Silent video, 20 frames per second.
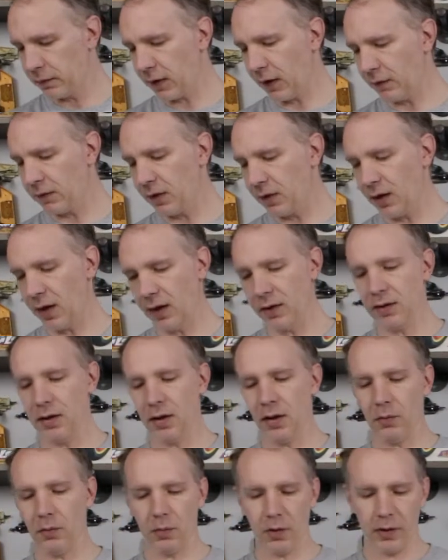gives you an
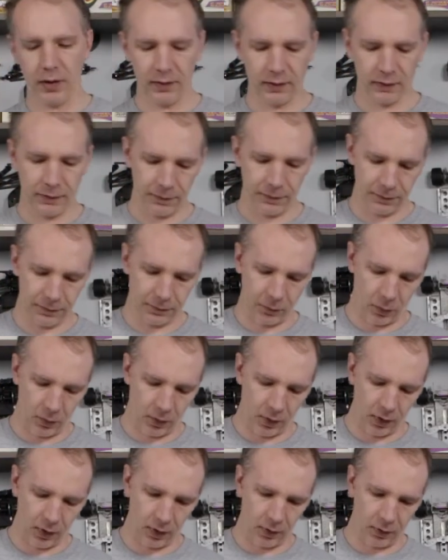idea of what it's
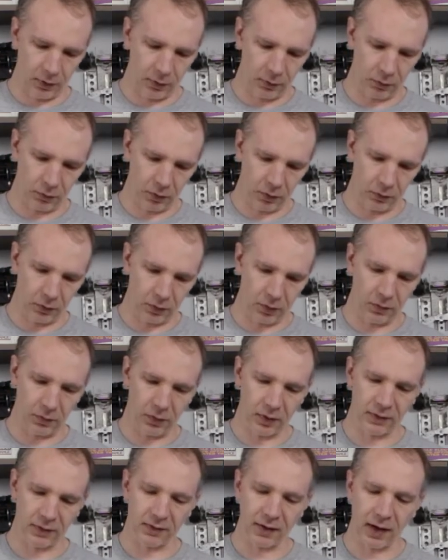for, or
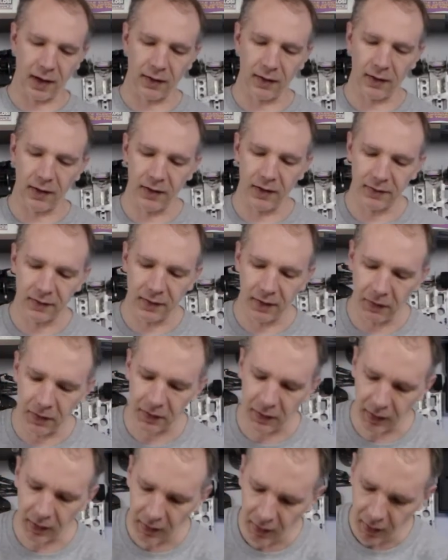what style it is and
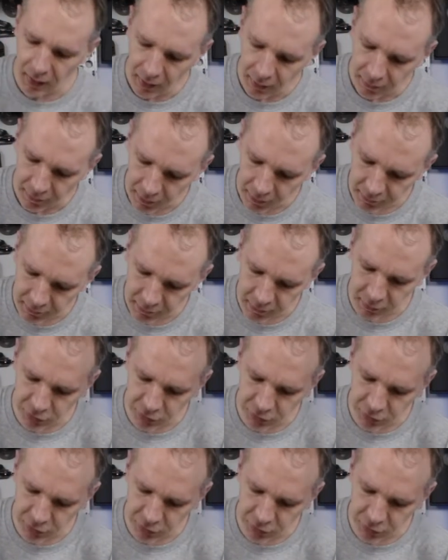everything. That's the